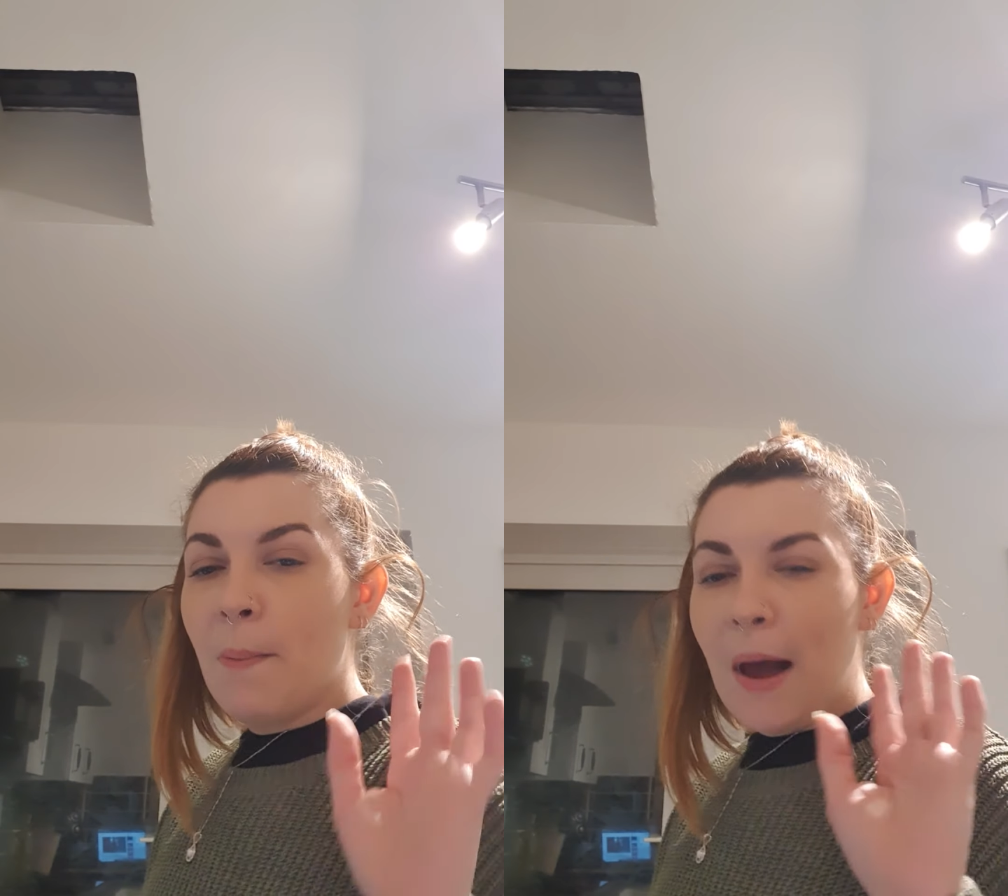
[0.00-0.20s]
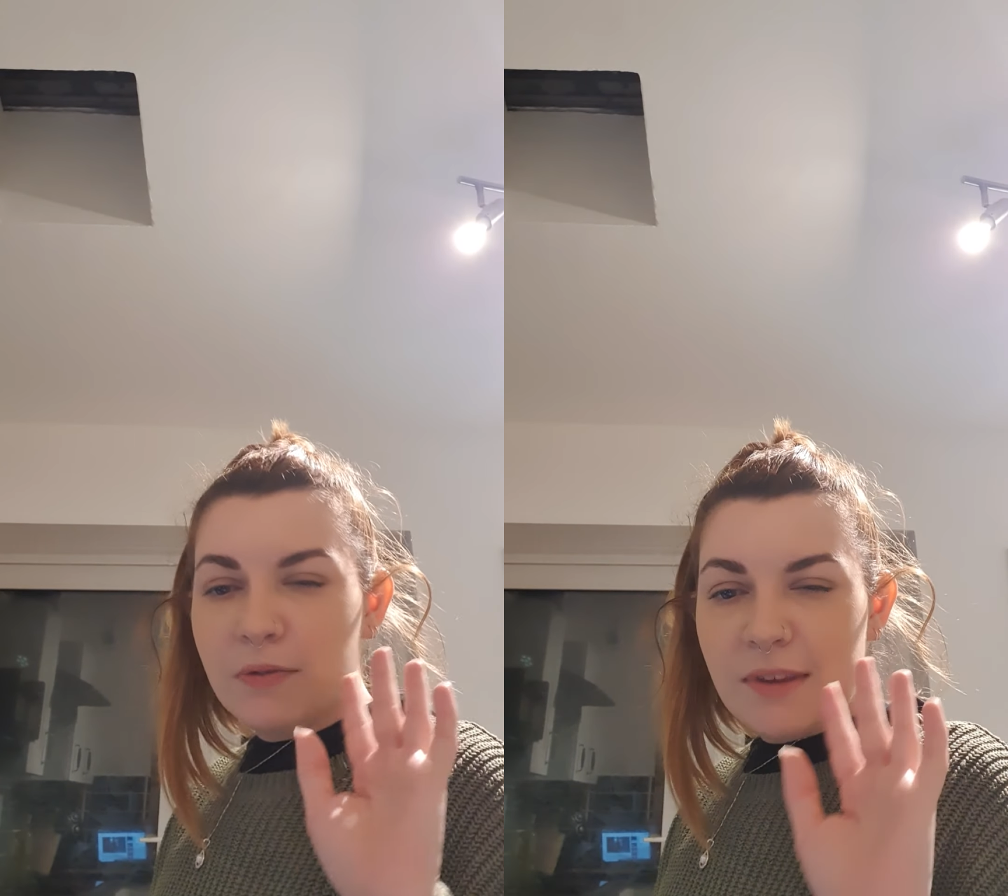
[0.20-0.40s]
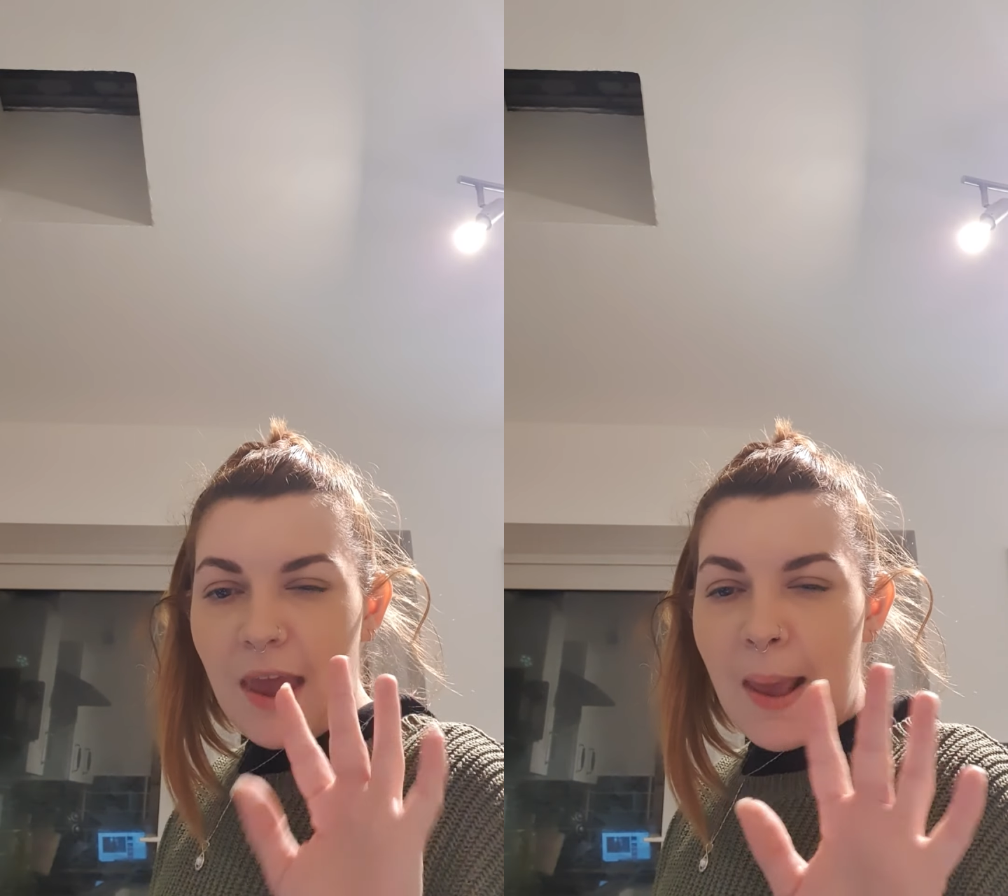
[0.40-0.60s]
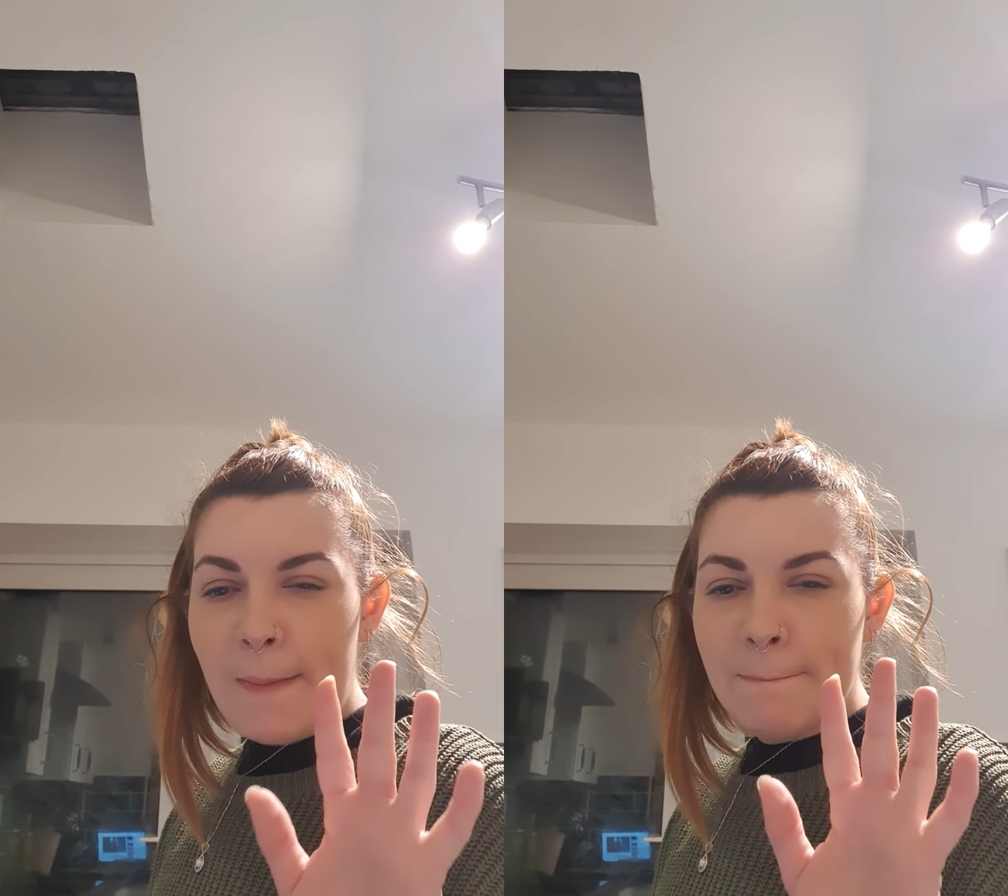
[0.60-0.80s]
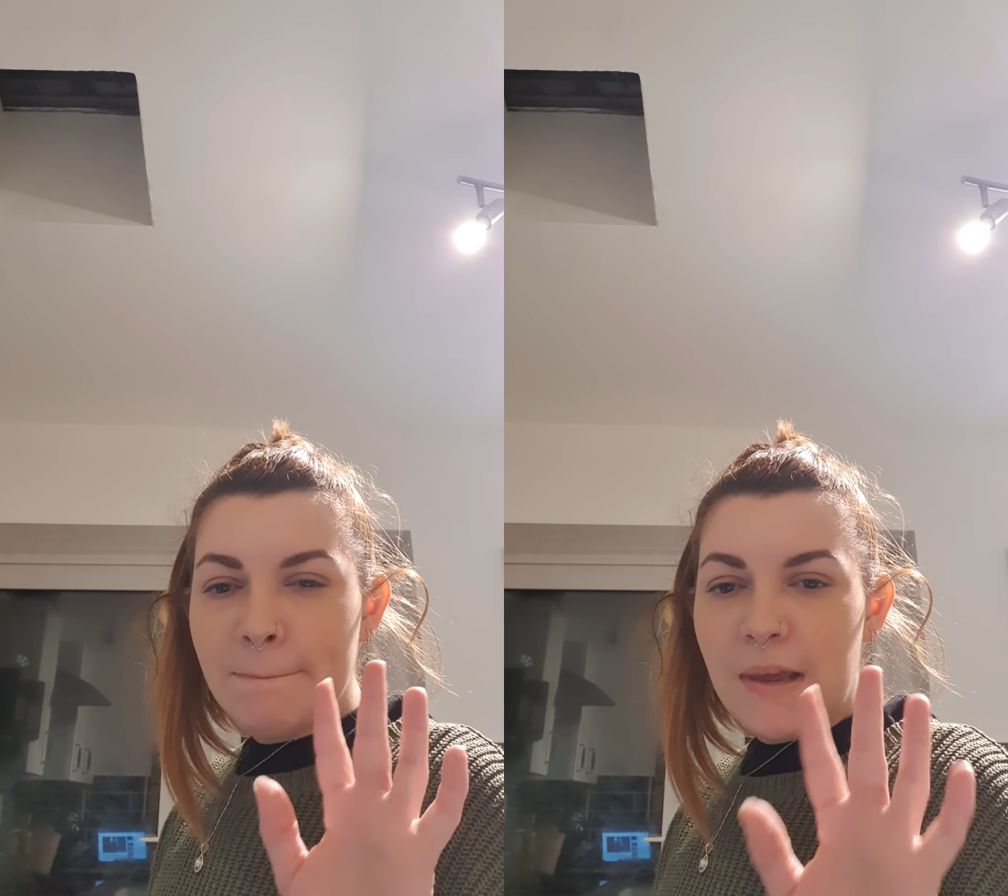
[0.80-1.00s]
about
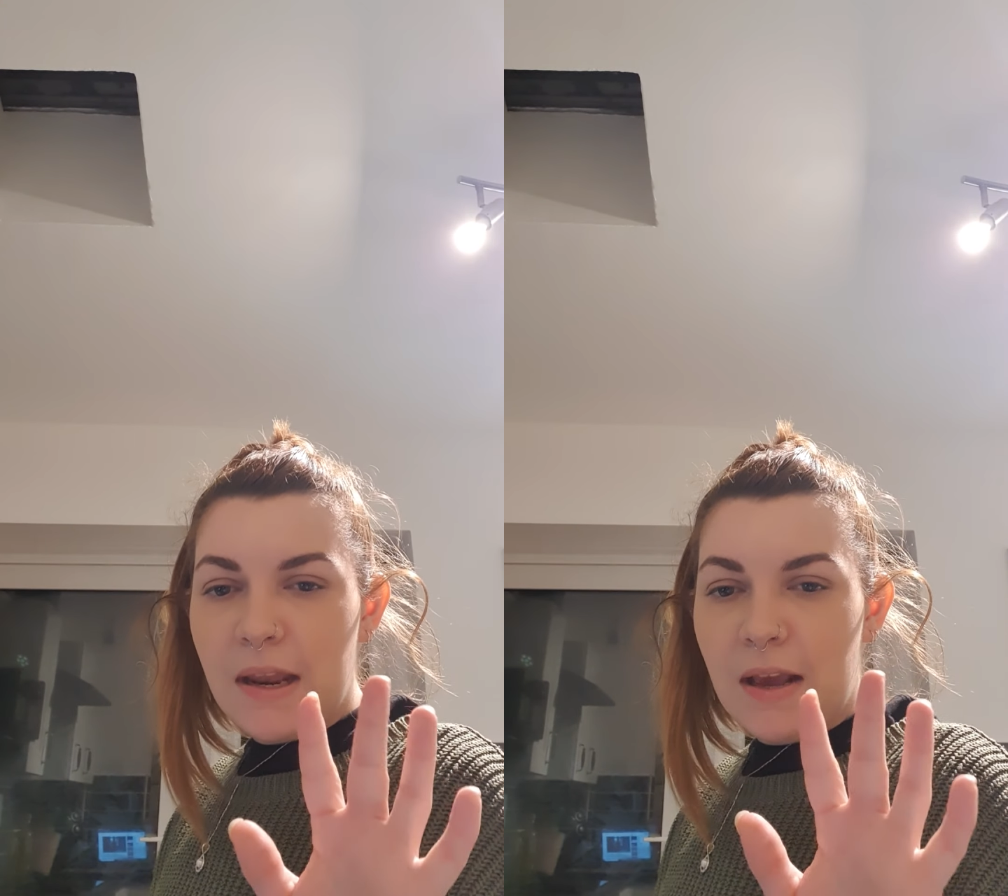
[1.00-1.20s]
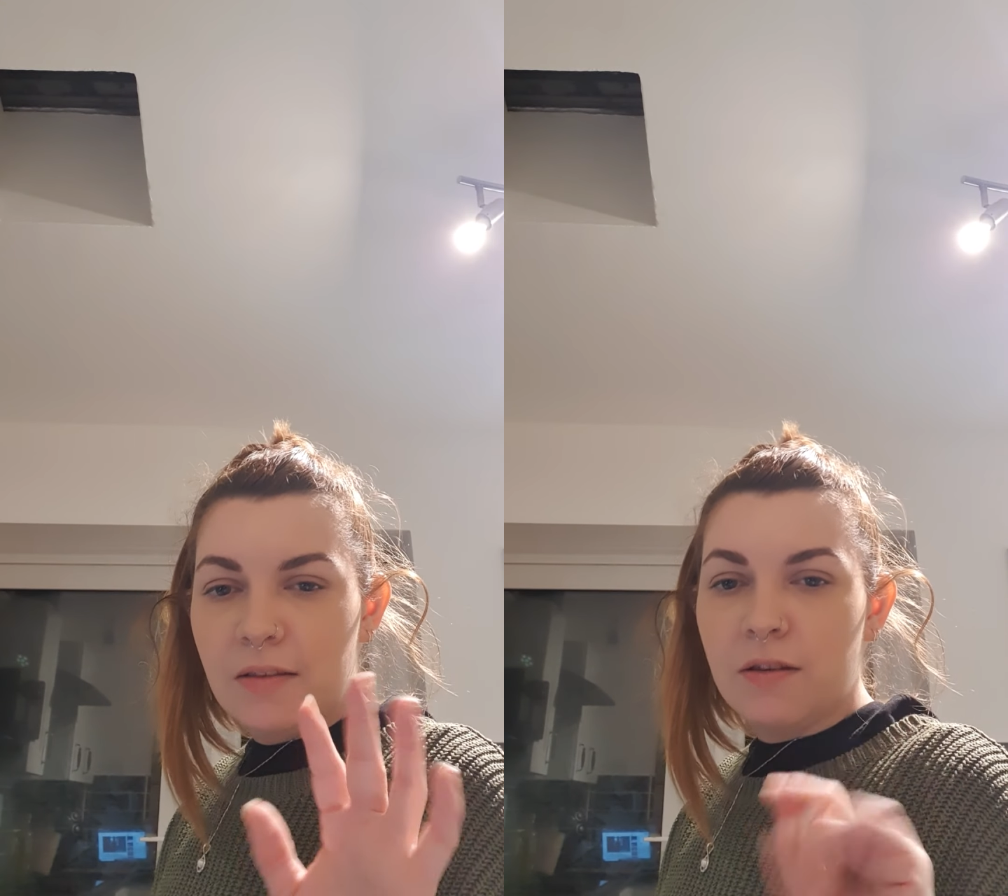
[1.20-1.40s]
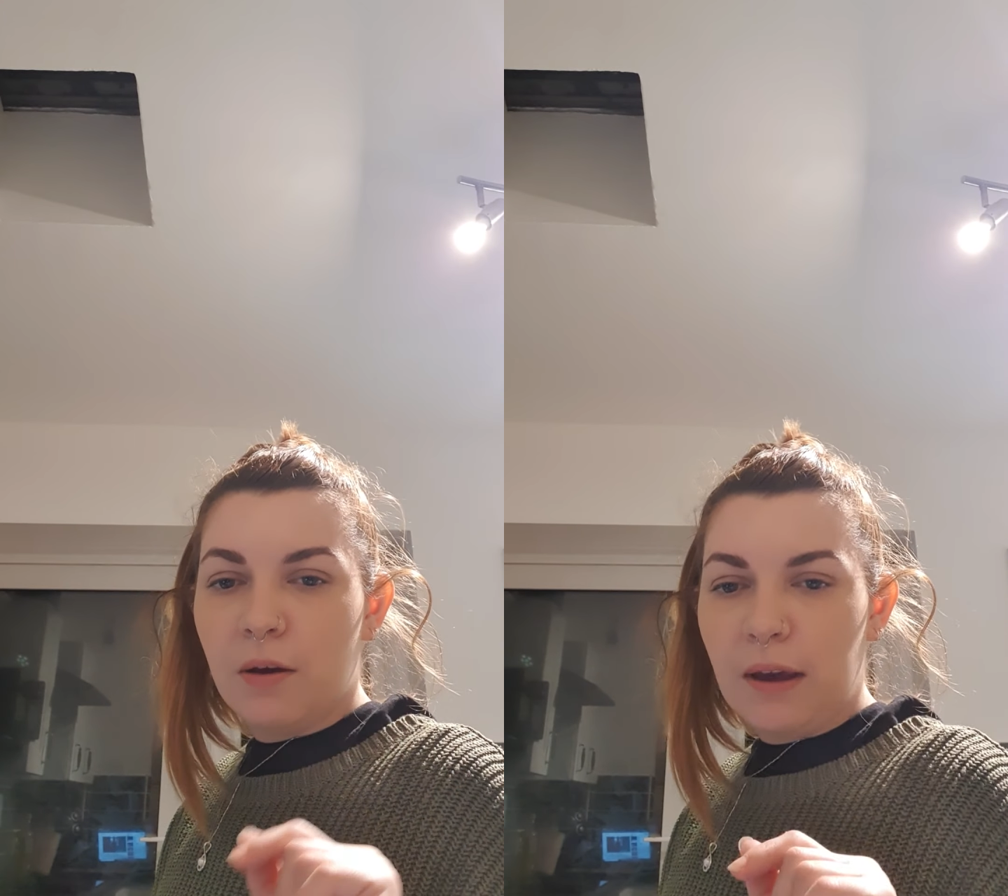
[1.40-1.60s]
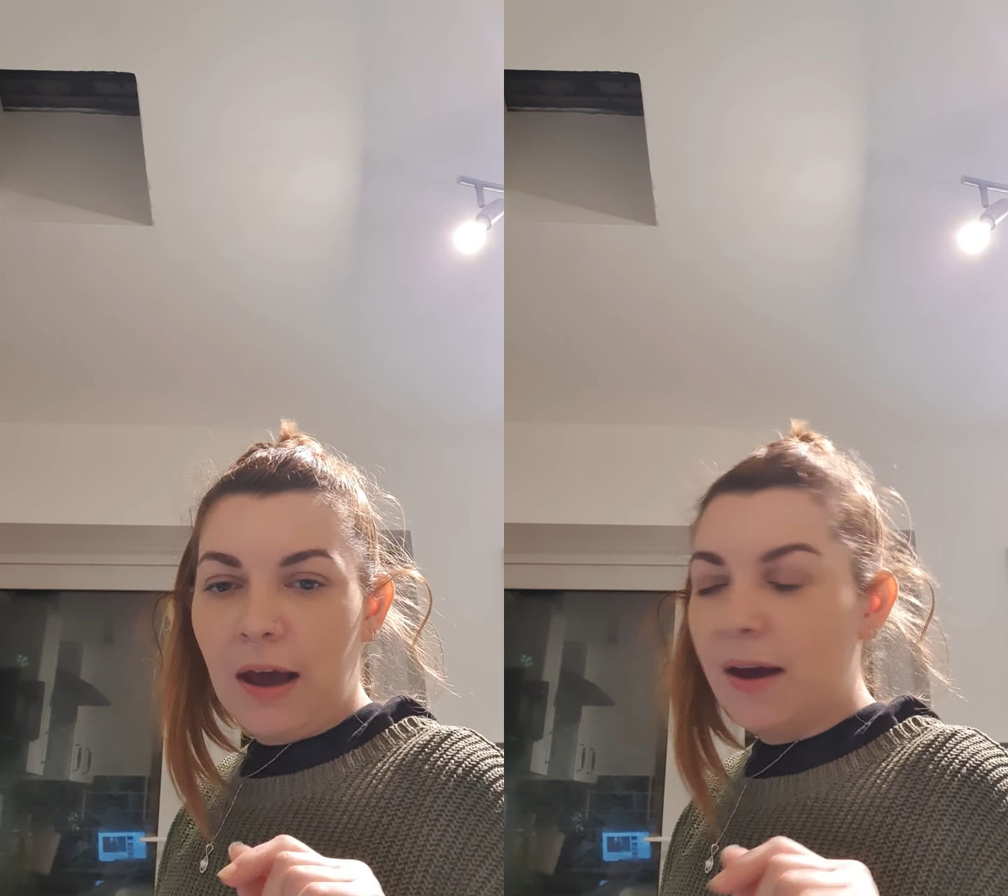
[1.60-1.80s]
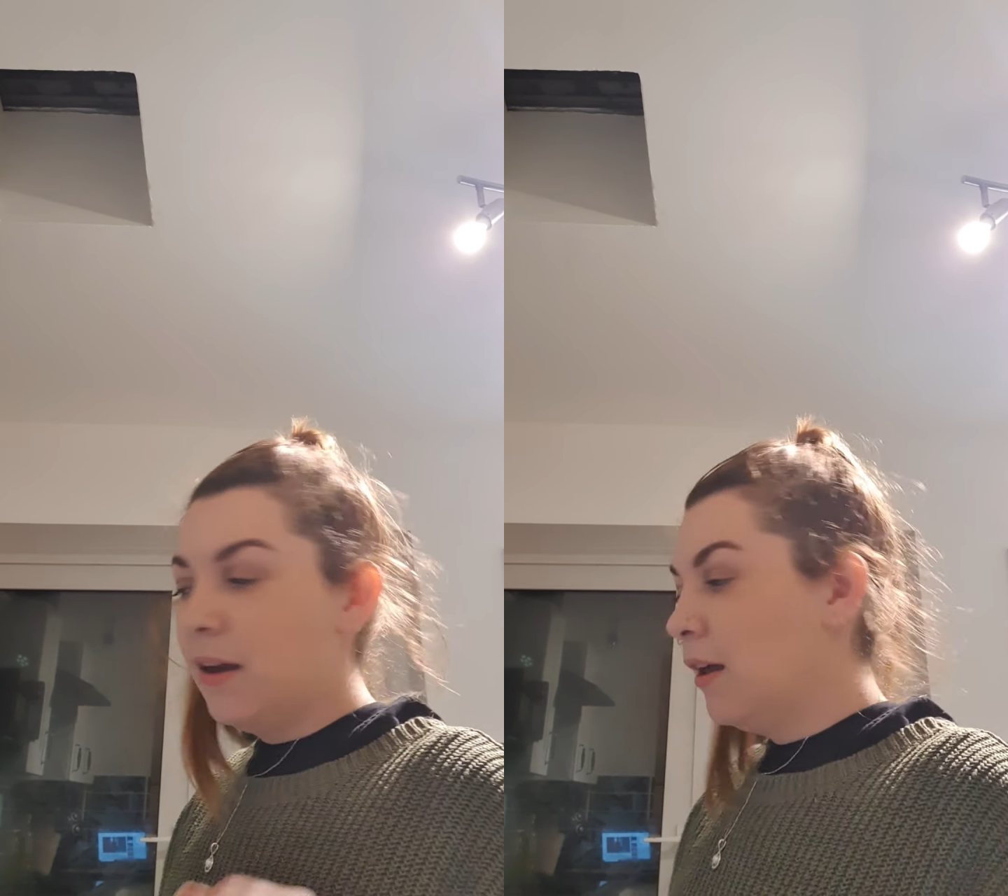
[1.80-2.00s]
10 minutes,
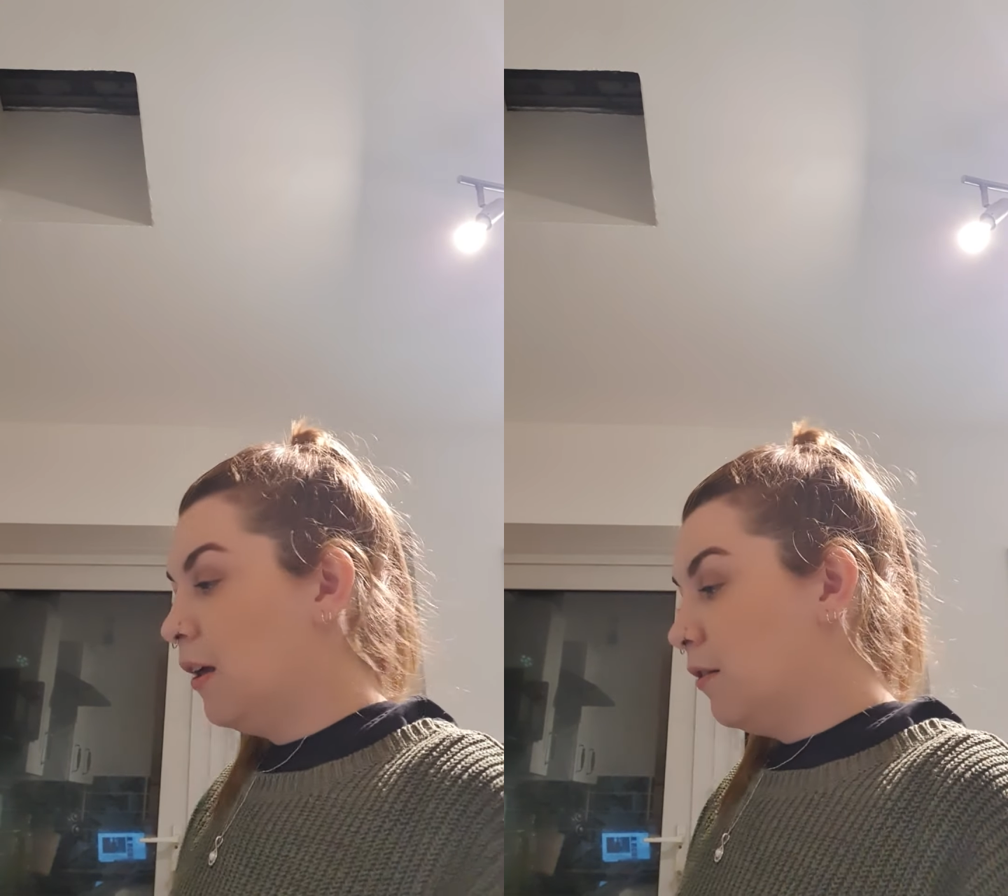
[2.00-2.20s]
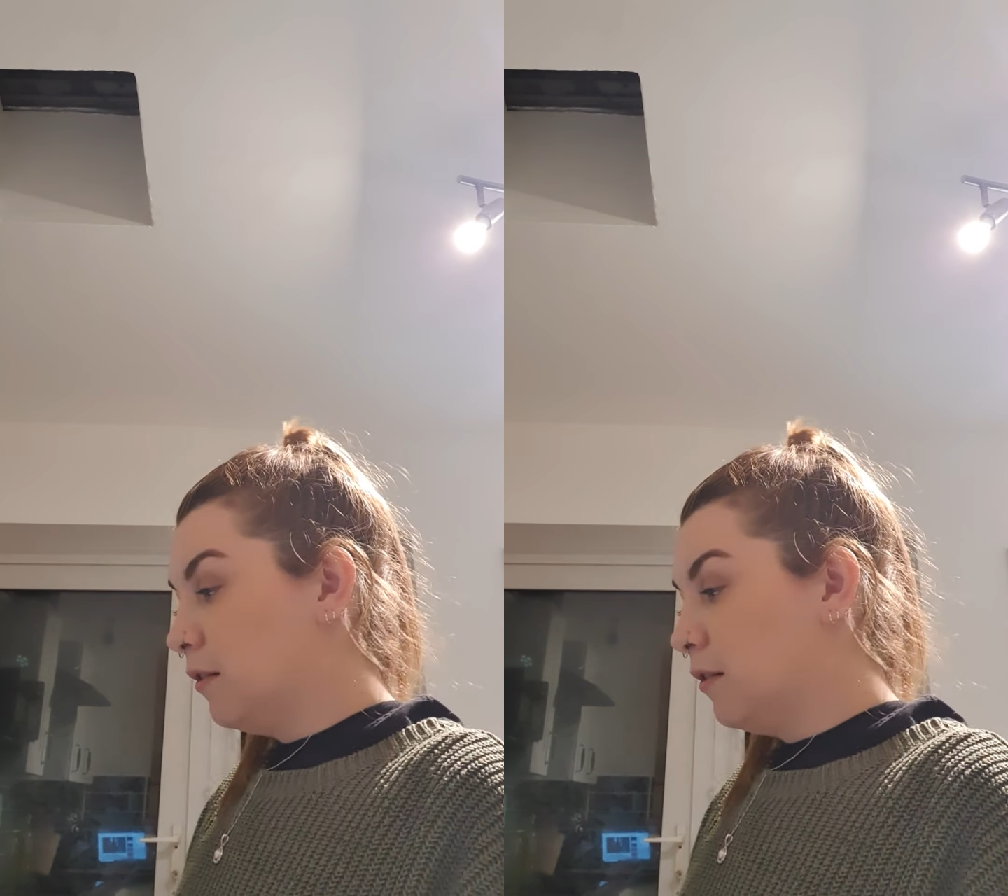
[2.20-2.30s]
okay?